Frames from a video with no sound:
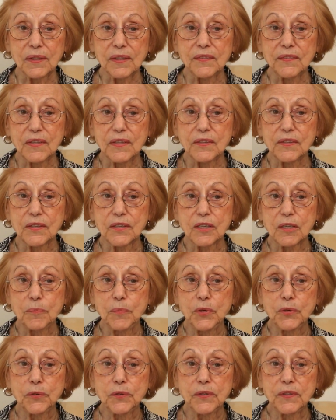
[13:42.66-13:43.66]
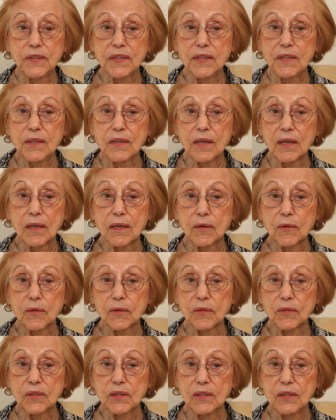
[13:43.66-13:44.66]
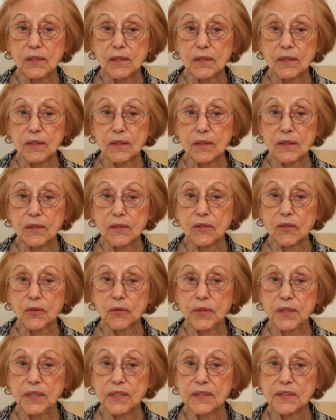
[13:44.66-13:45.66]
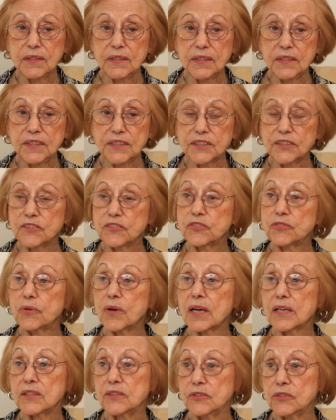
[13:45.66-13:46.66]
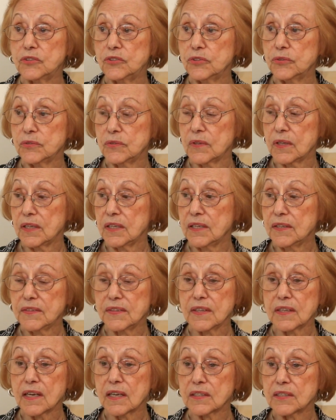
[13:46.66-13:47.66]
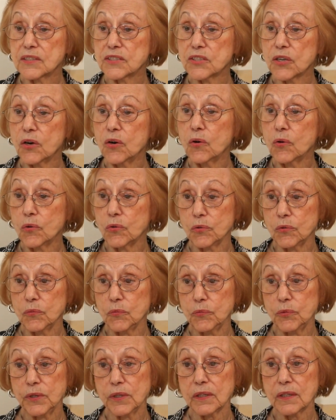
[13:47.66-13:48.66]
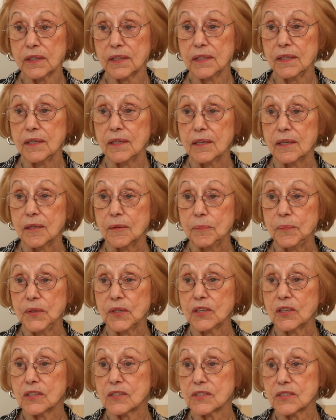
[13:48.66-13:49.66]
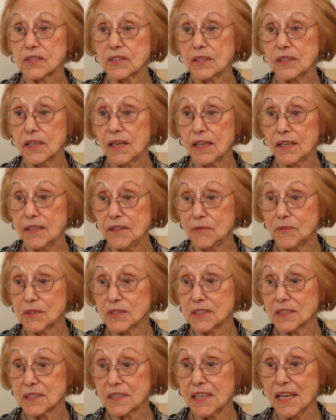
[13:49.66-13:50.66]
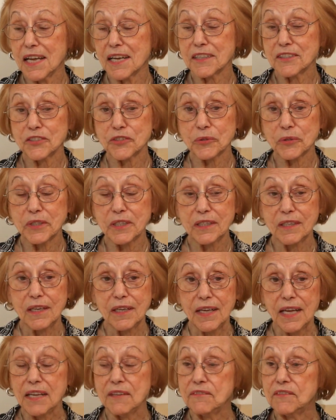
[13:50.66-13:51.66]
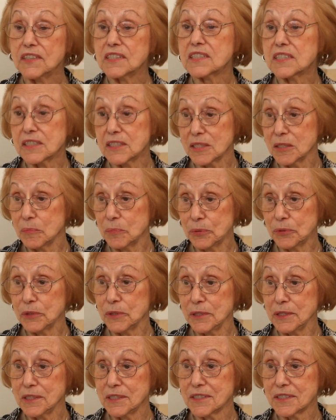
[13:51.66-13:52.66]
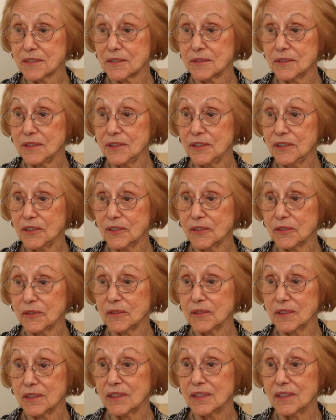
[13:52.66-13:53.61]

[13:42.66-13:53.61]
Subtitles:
in the community, he didn't try to do anything on his own, really, because he was actually a visiting priest, and